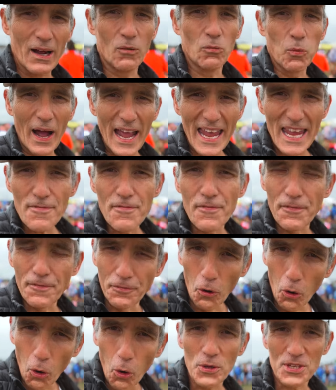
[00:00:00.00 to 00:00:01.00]
Wave
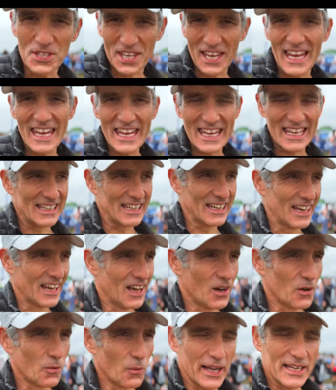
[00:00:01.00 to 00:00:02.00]

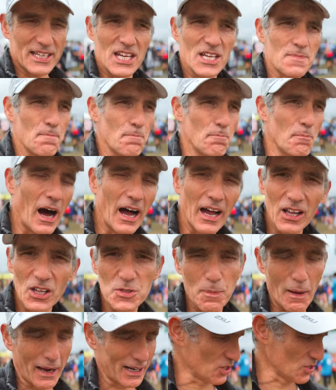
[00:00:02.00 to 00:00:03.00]
14, which is miles
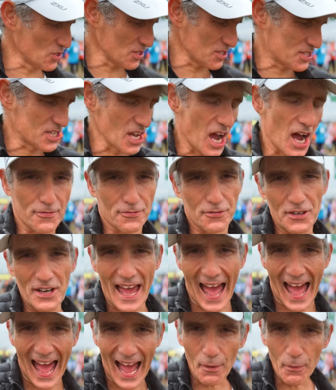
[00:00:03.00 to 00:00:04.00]
back, doesn't start for
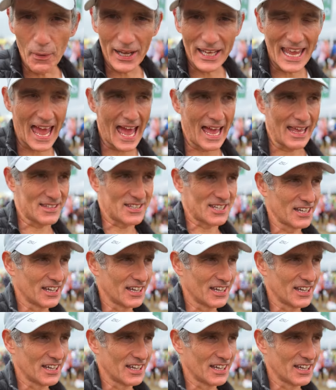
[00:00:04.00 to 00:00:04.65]
an hour yet.